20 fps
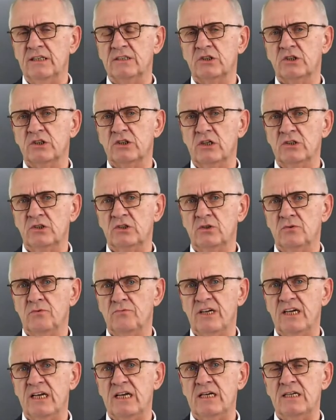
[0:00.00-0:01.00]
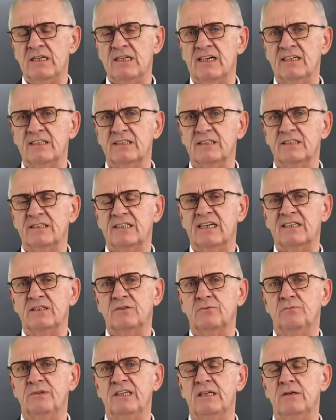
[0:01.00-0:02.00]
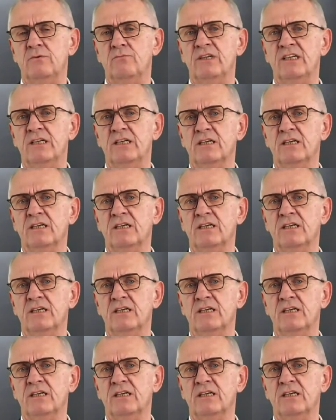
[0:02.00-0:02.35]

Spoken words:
in such a way that we